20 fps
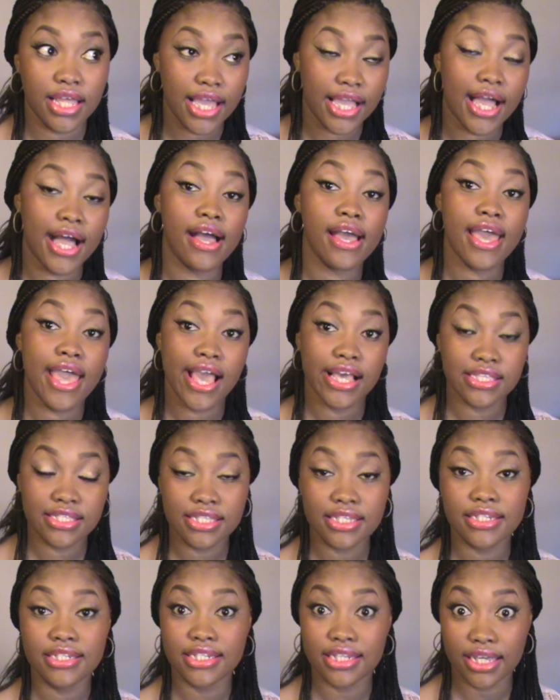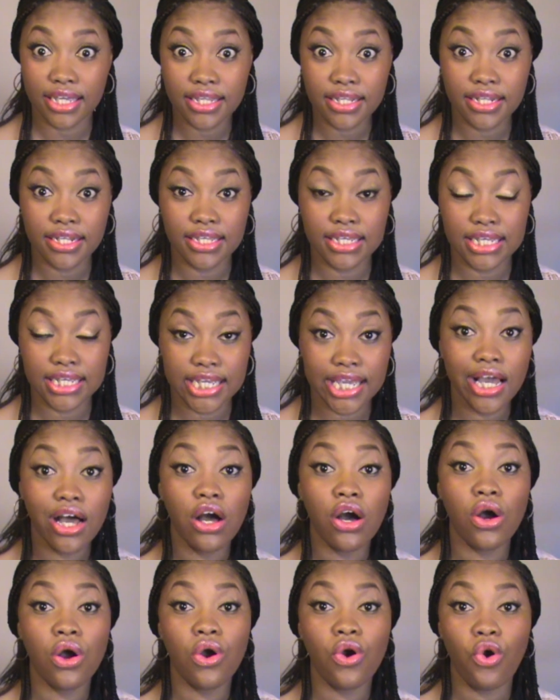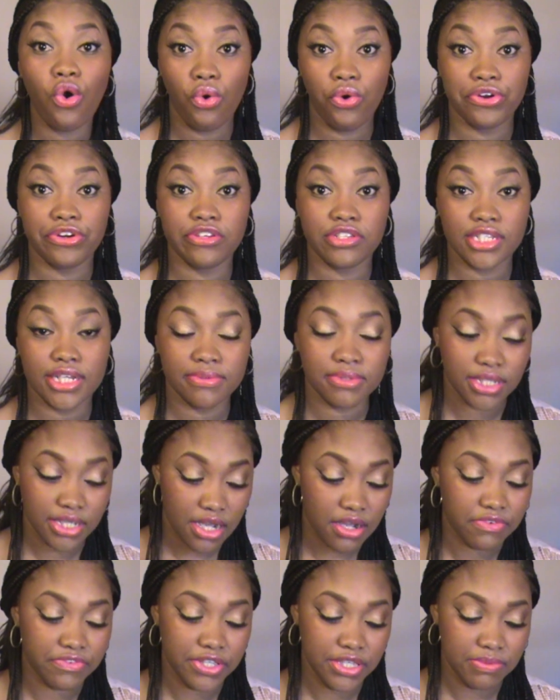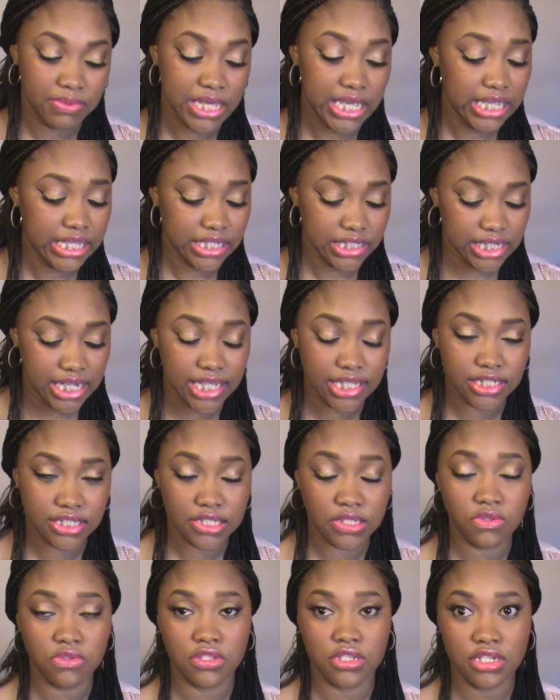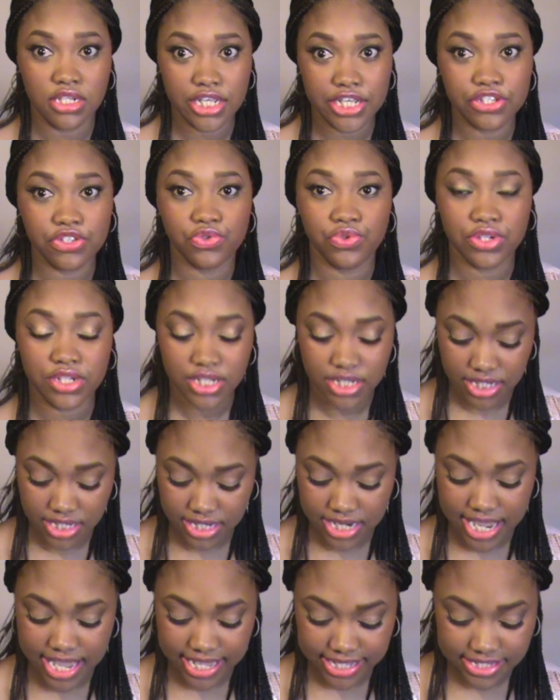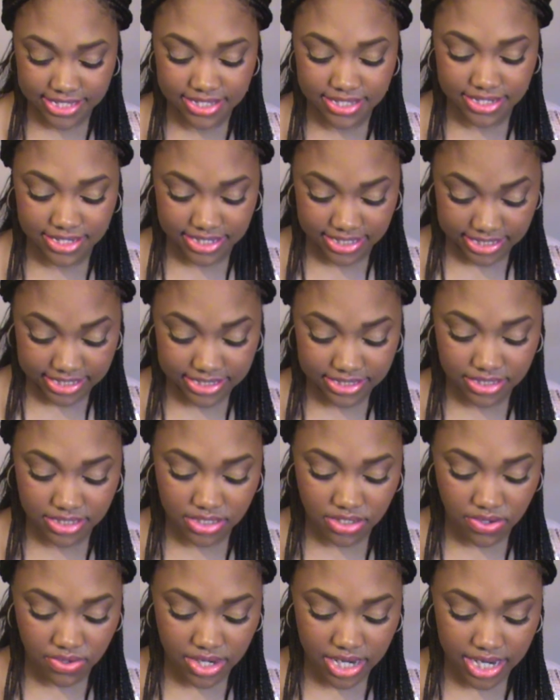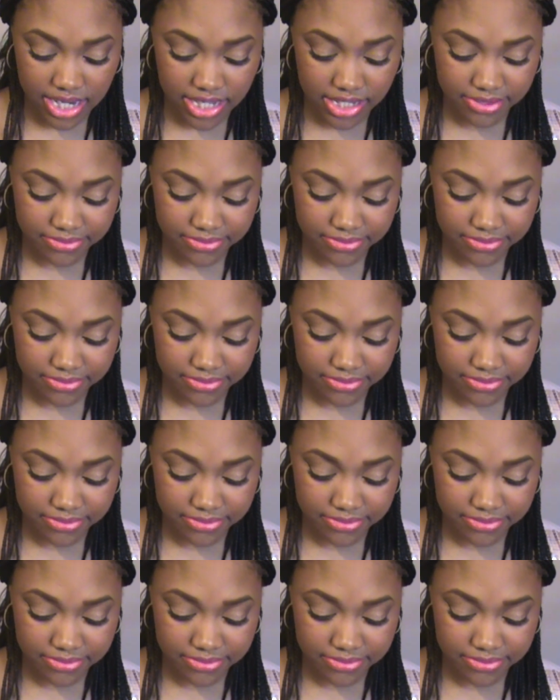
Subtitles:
Like, I accidentally ordered something off eBay. And, like, this was literally an accident. Okay.